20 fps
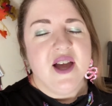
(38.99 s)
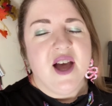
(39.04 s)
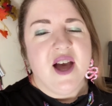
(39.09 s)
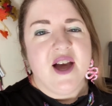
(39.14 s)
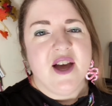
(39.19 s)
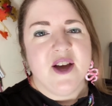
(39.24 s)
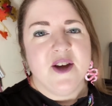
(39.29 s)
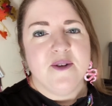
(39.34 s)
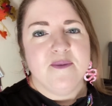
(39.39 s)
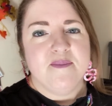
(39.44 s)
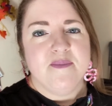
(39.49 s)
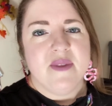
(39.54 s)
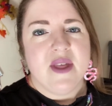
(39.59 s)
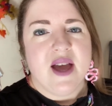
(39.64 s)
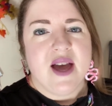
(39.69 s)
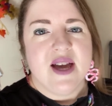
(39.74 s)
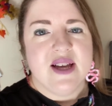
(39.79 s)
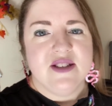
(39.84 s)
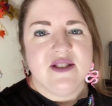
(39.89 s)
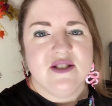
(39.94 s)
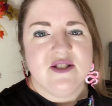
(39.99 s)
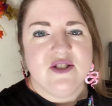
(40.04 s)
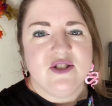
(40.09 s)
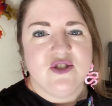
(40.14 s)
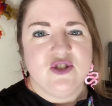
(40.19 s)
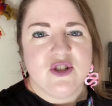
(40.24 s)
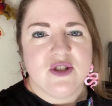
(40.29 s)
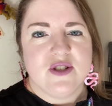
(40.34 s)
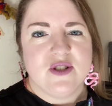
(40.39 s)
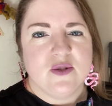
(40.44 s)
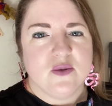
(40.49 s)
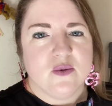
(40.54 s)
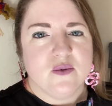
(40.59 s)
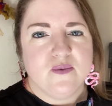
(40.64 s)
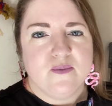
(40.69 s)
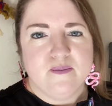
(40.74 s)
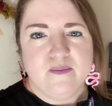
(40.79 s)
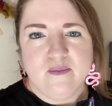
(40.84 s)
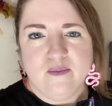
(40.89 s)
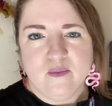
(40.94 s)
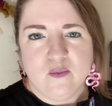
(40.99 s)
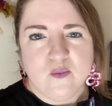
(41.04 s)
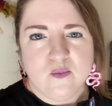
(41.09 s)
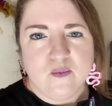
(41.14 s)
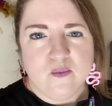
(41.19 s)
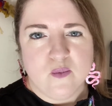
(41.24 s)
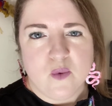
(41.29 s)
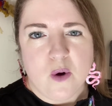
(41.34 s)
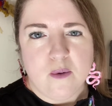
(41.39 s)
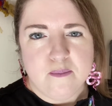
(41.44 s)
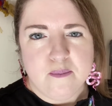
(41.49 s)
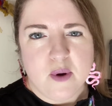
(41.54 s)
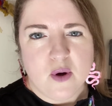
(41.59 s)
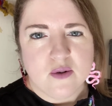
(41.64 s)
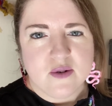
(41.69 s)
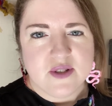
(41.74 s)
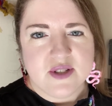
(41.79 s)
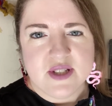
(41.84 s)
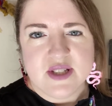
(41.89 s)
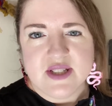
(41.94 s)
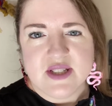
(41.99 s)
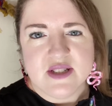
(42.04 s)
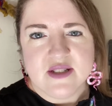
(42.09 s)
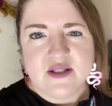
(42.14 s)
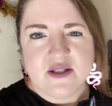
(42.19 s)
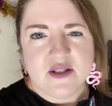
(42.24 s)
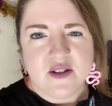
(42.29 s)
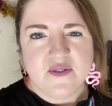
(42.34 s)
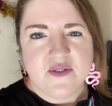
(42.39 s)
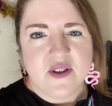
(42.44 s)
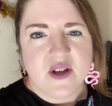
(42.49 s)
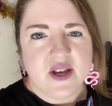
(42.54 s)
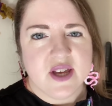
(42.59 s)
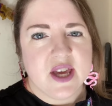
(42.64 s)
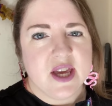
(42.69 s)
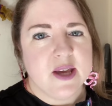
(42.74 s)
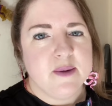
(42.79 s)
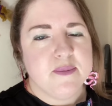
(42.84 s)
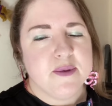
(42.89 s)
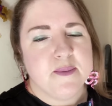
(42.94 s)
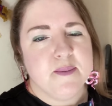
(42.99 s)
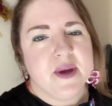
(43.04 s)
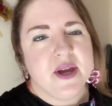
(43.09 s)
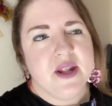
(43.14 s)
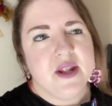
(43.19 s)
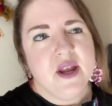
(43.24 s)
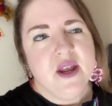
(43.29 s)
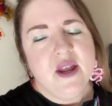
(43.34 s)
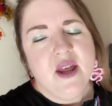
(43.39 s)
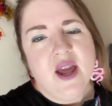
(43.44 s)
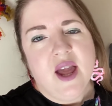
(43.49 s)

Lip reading: and just sort of what boxes and stuff that I keep them in,